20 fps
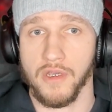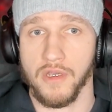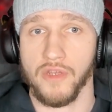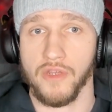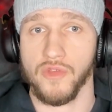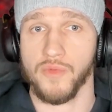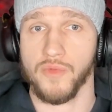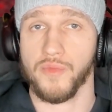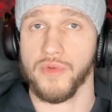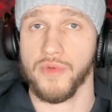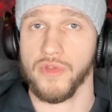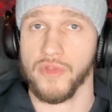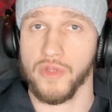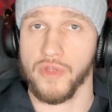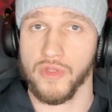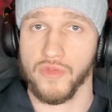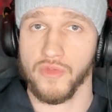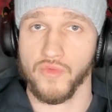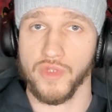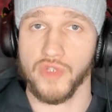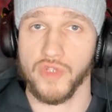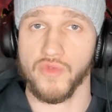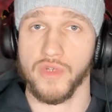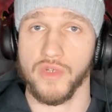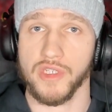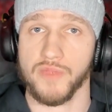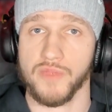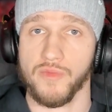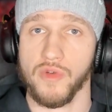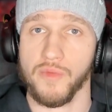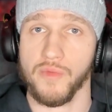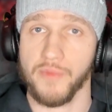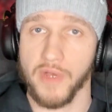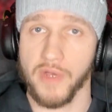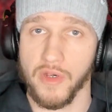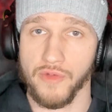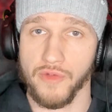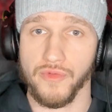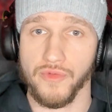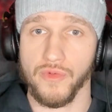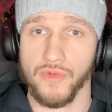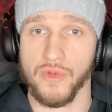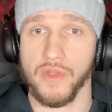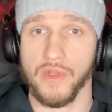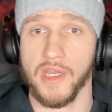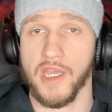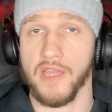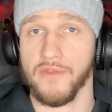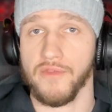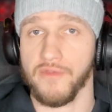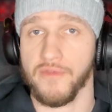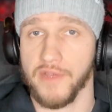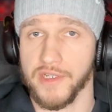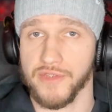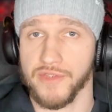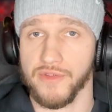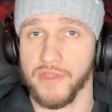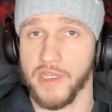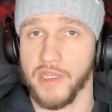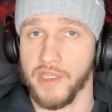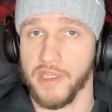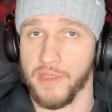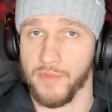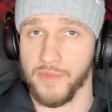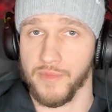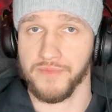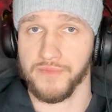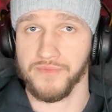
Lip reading: an opponent which was more powerful and faster than him.